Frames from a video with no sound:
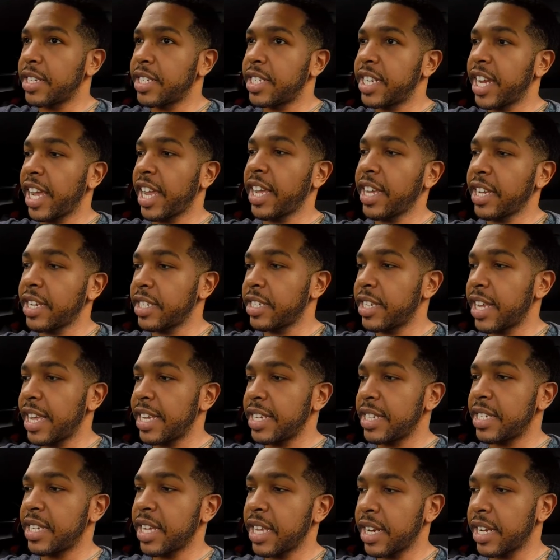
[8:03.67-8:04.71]
change that
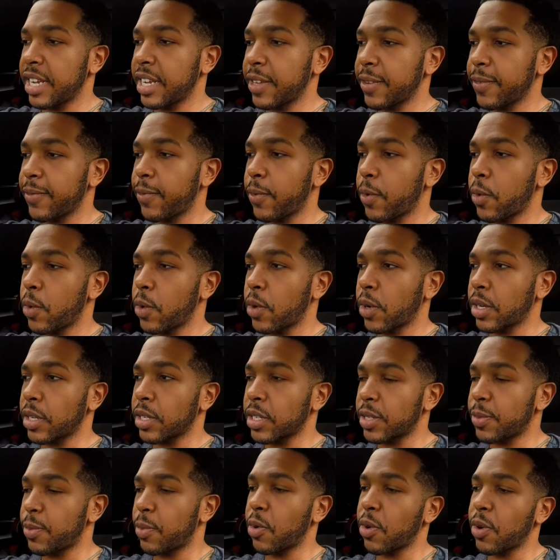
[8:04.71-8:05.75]
setting for the
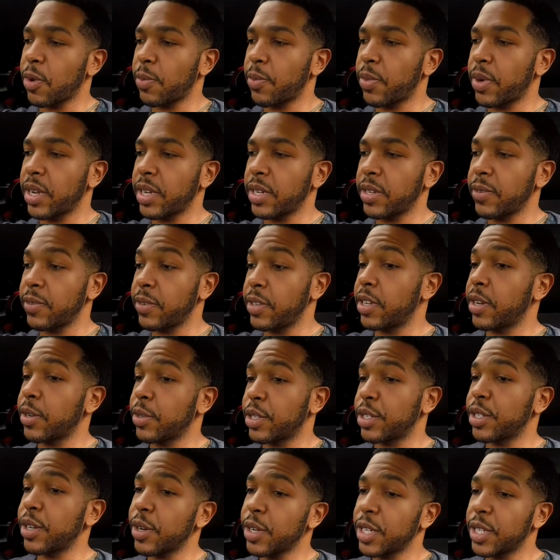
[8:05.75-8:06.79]
sport button, you know, to
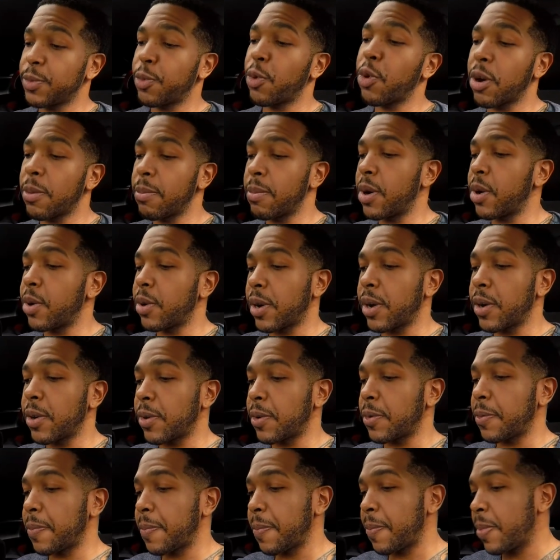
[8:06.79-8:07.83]
turn sport mode
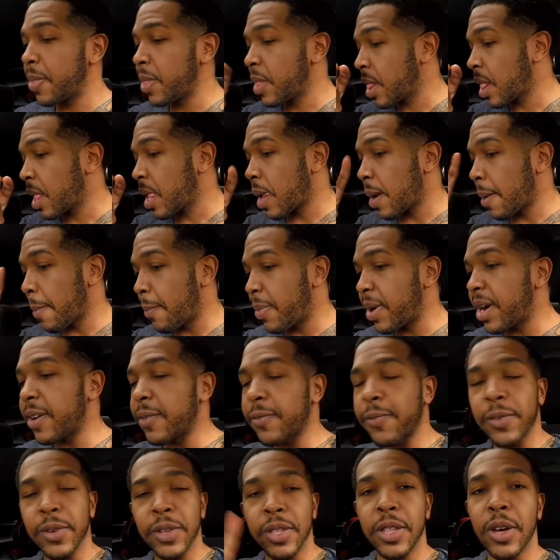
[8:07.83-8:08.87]
on. But
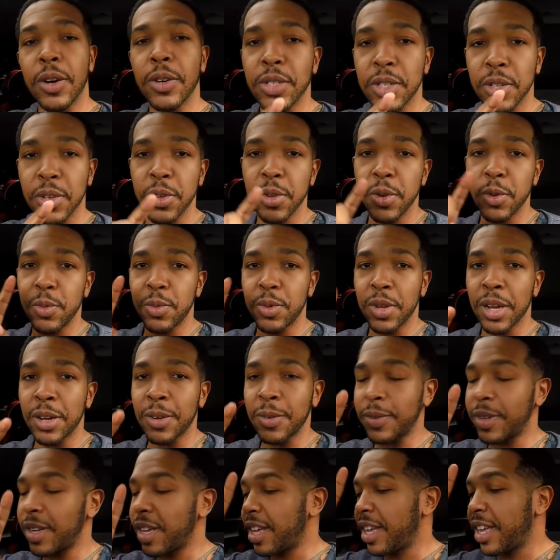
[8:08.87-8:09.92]
for those of you who don't
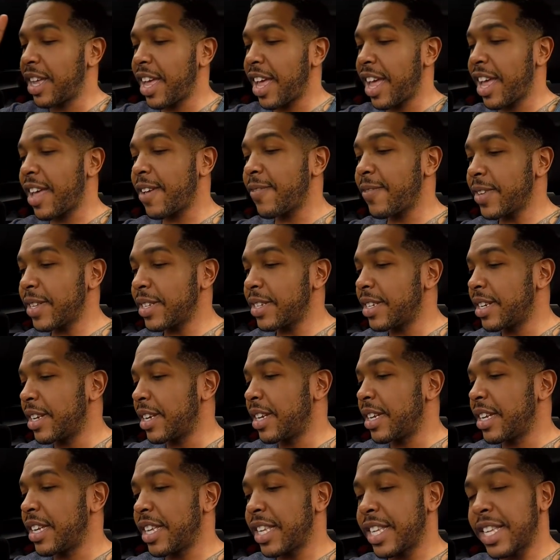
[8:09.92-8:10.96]
have it,
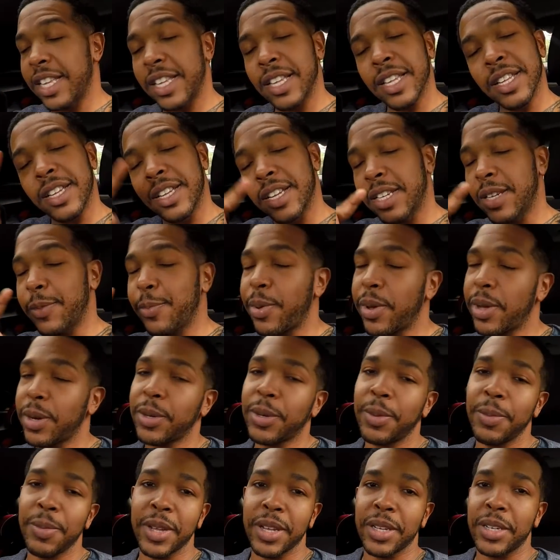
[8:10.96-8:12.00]
get the pedal
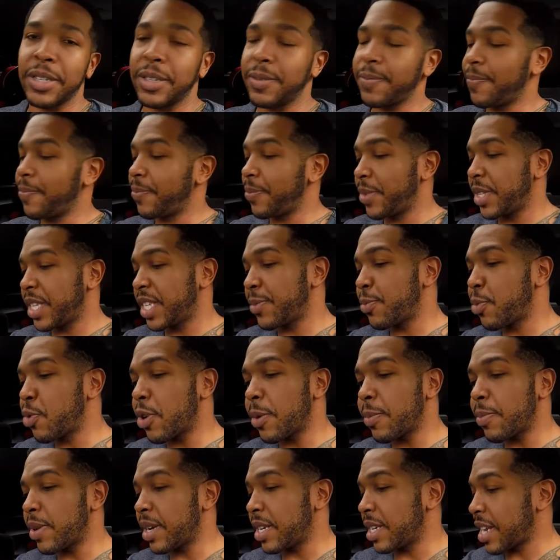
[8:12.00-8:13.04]
commander. The
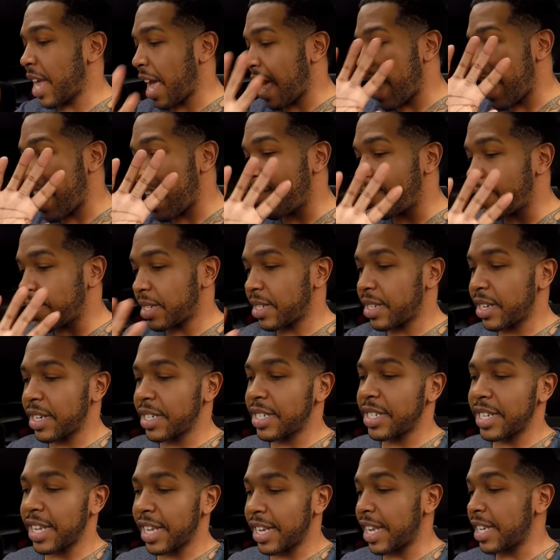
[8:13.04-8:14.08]
sport button, I haven't
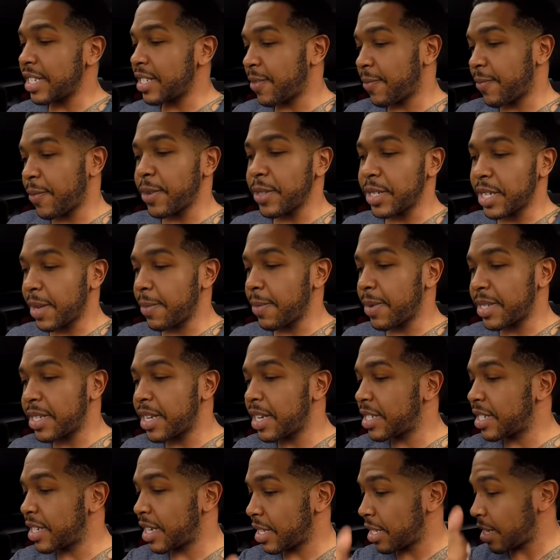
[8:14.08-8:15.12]
touched that. That's the first time I touched that